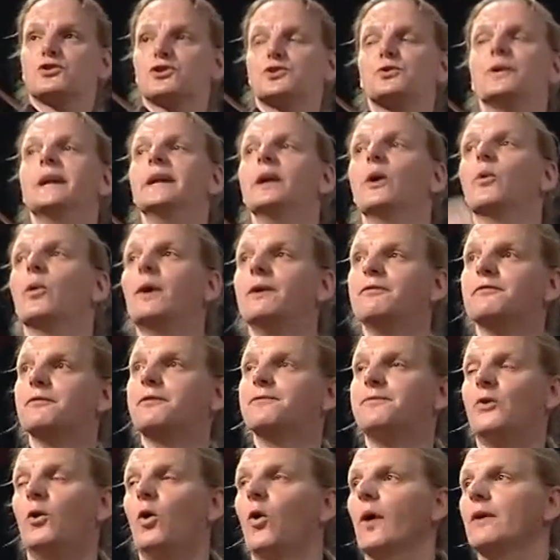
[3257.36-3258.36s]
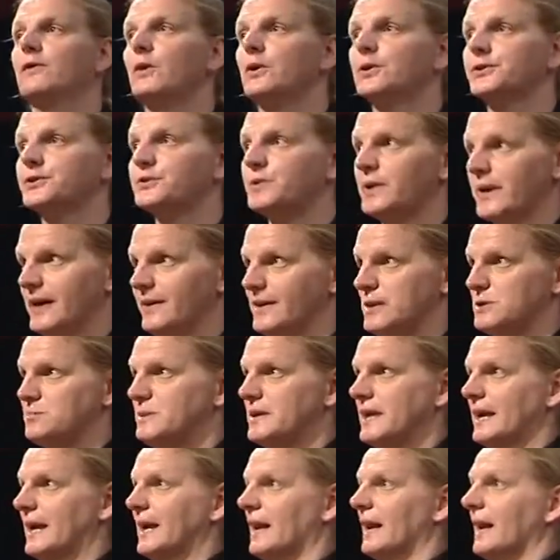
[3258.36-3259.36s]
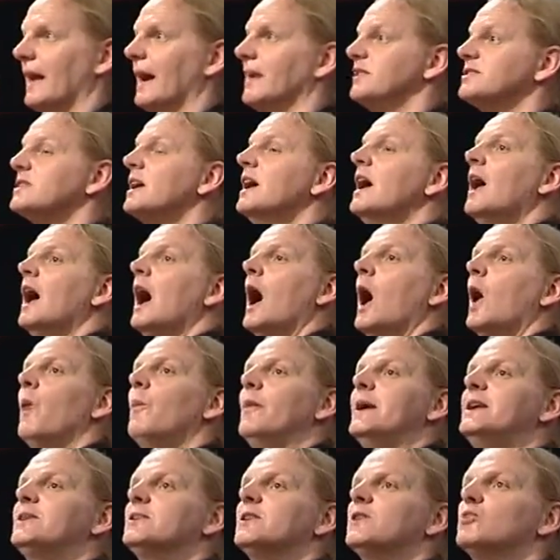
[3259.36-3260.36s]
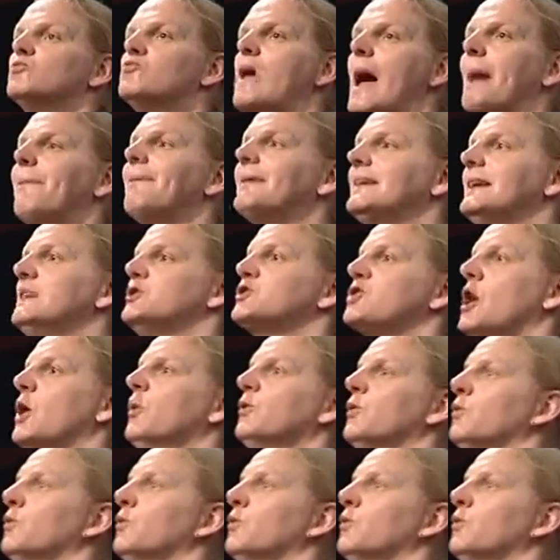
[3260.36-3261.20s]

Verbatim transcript: three or even four. I've got three in this particular case. And we rapidly show